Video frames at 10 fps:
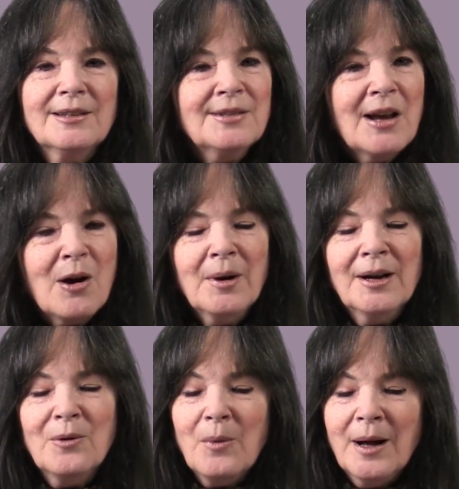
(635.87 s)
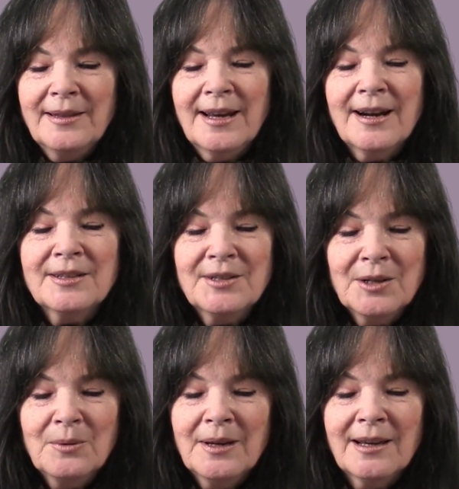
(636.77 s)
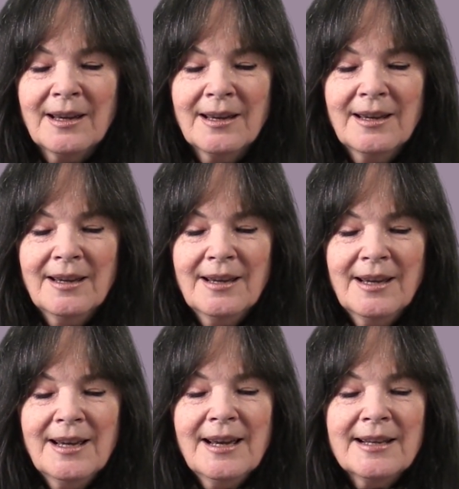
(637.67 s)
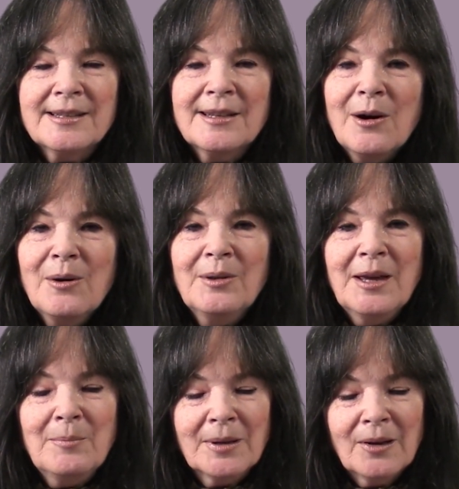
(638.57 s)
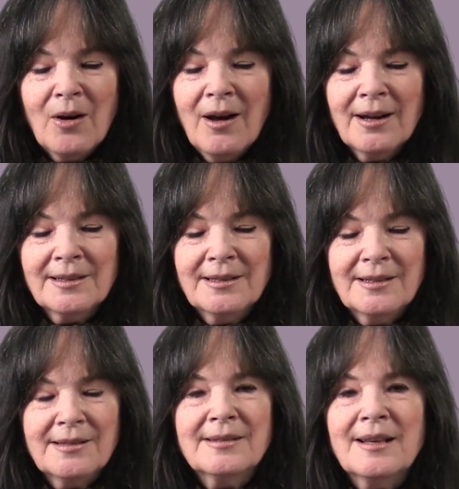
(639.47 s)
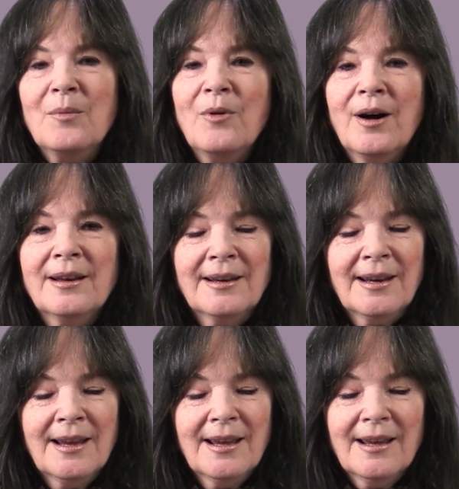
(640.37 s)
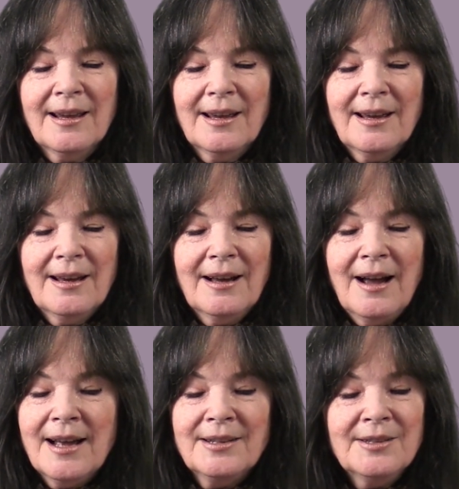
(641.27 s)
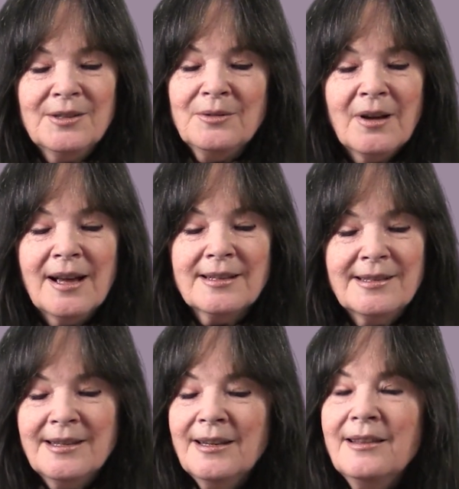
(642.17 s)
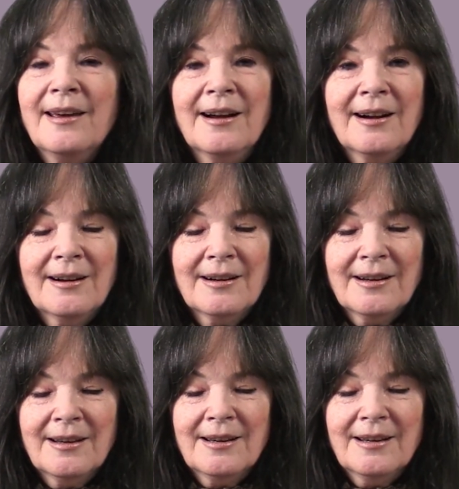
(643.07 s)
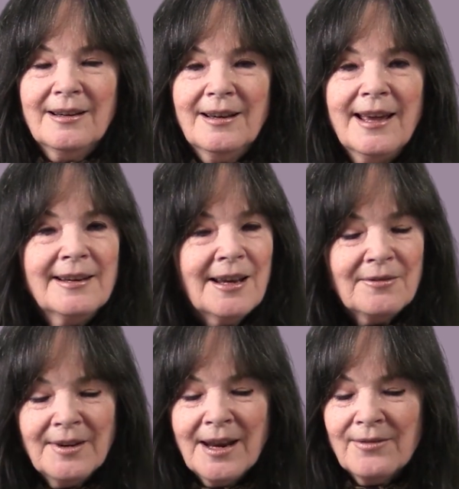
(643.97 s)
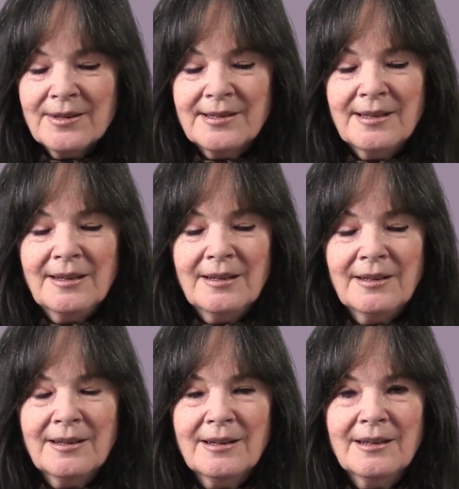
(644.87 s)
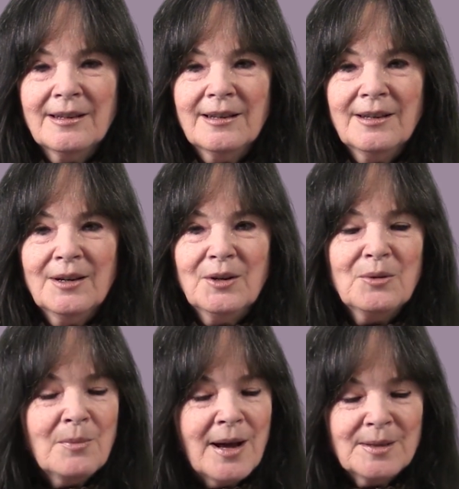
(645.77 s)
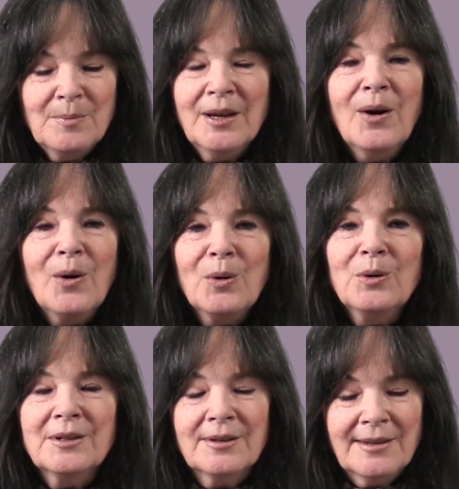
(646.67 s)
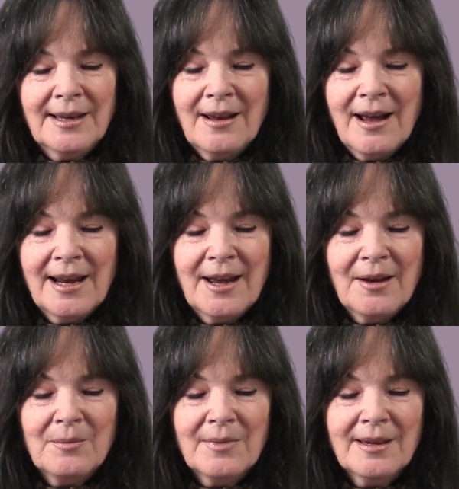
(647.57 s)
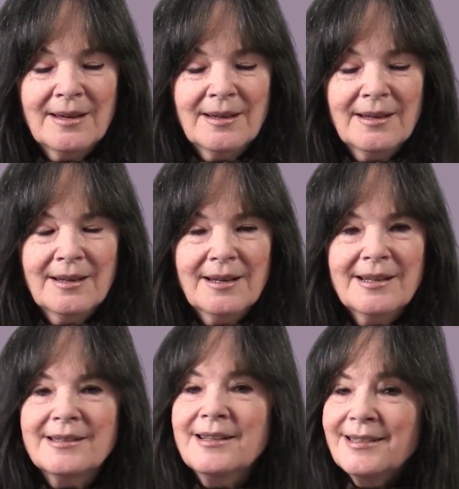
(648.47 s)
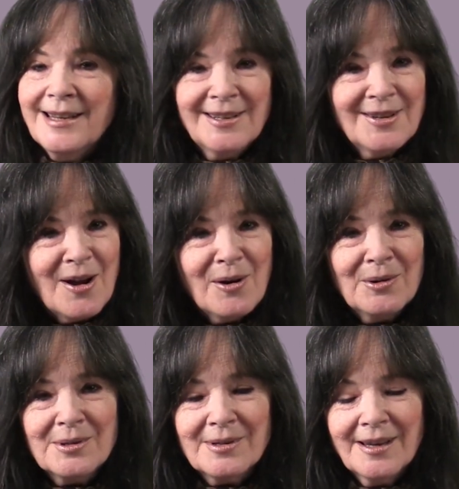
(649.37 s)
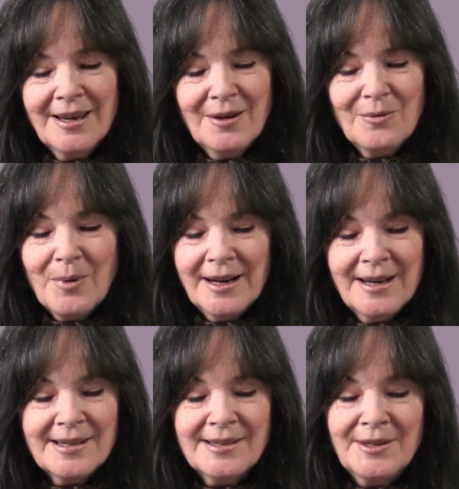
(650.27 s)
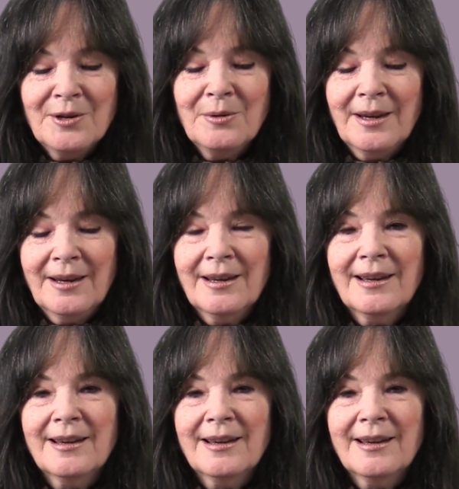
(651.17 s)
knowing what they are doing as though they belong to someone I do not see there and have never seen, who must be older than I am, since he knows what he is doing